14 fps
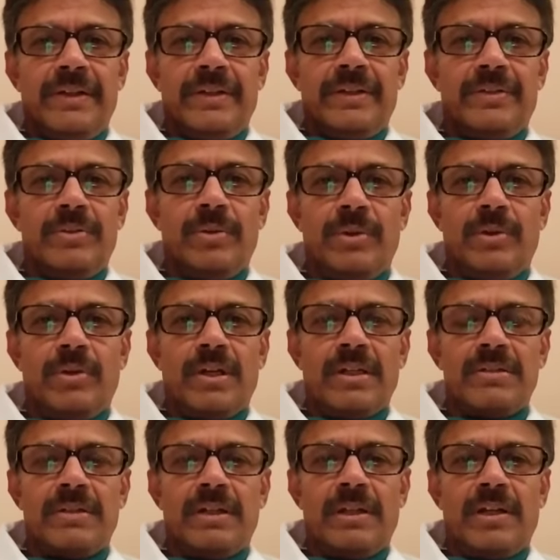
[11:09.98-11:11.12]
is going to
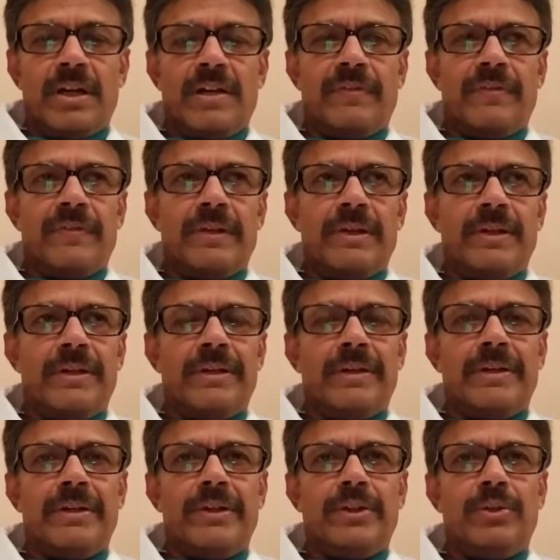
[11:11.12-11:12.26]
cause a lot of
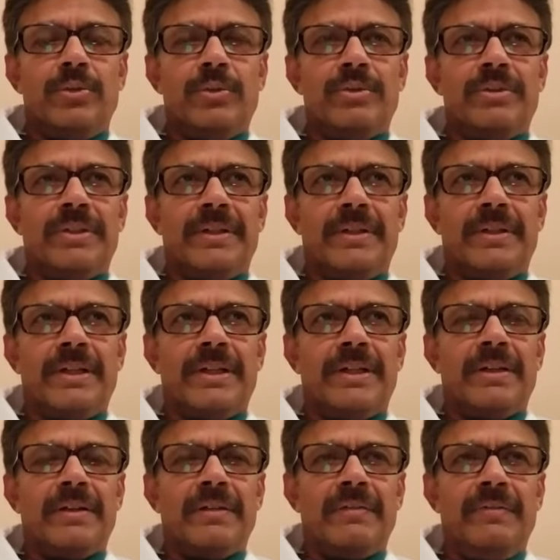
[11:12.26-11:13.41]
issues, and
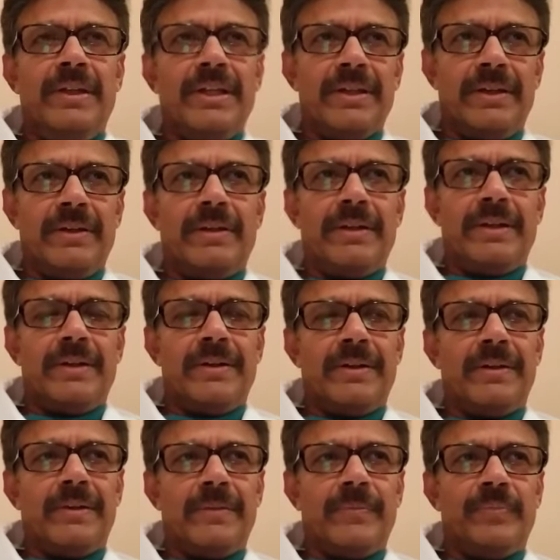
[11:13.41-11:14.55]
we can
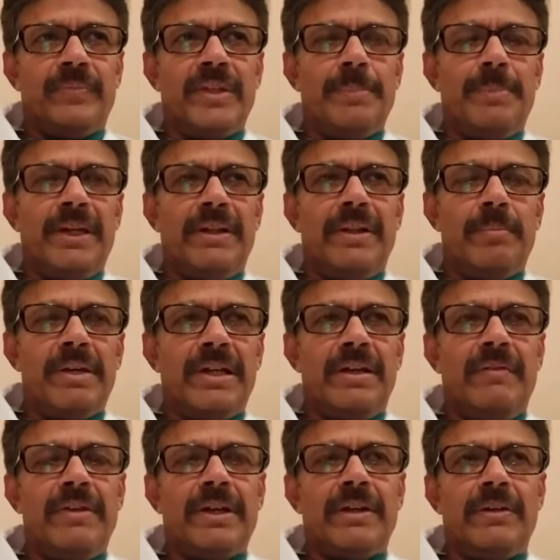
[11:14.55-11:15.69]
nip it in the bud.
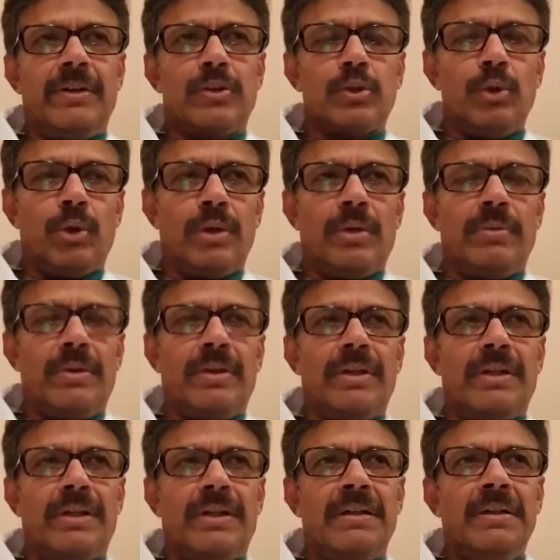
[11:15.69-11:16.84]
We can slow
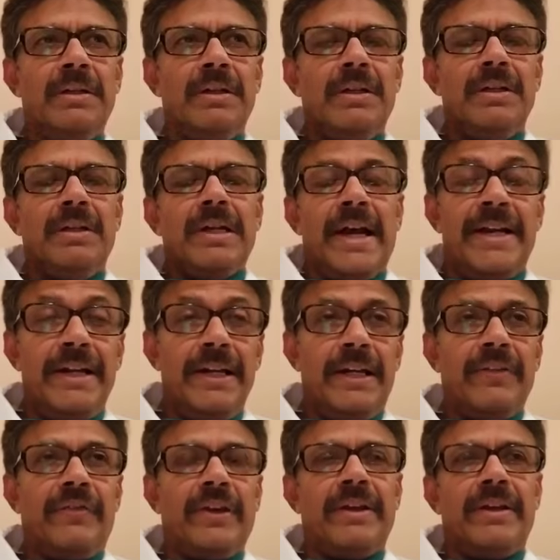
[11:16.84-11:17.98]
down,
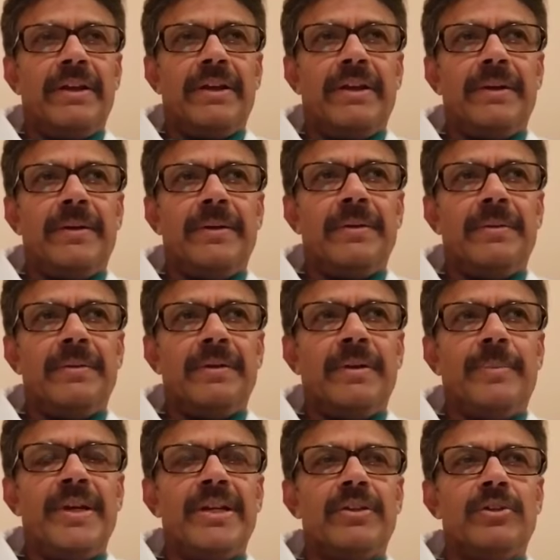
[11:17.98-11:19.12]
identify
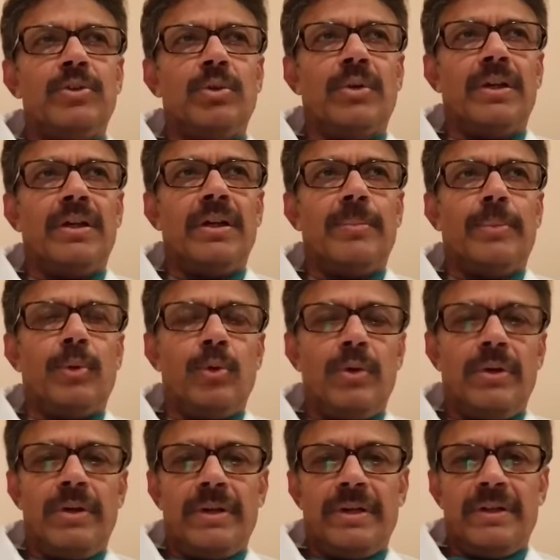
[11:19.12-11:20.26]
patients who are
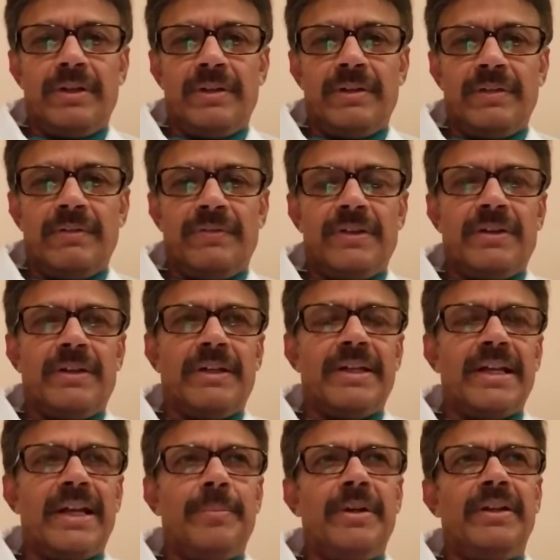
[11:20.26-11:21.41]
prone for
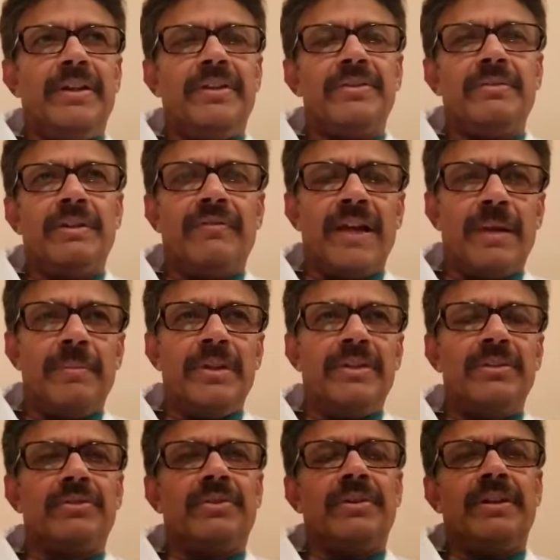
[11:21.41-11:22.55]
diabetes with family
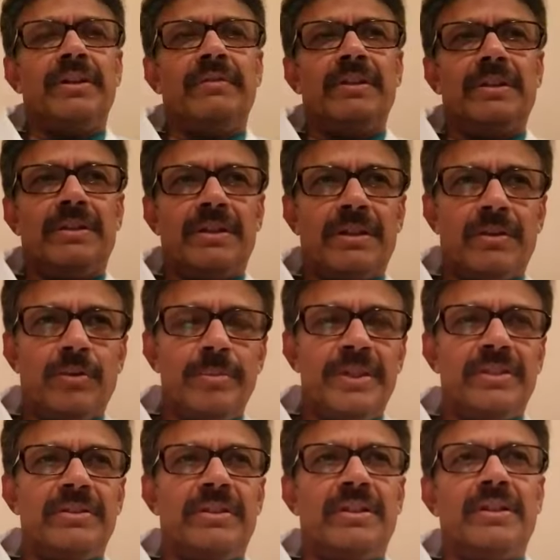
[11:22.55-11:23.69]
history, with
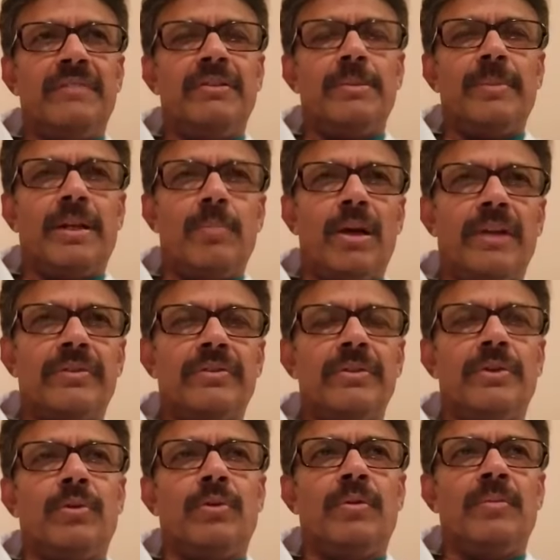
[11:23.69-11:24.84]
obesity, with metabolic
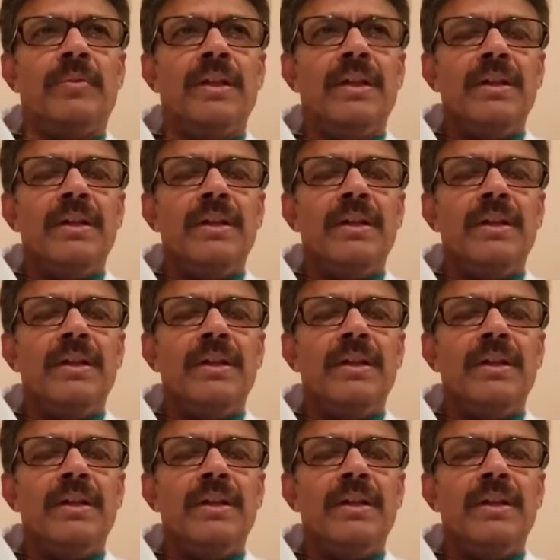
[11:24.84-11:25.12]
syndrome,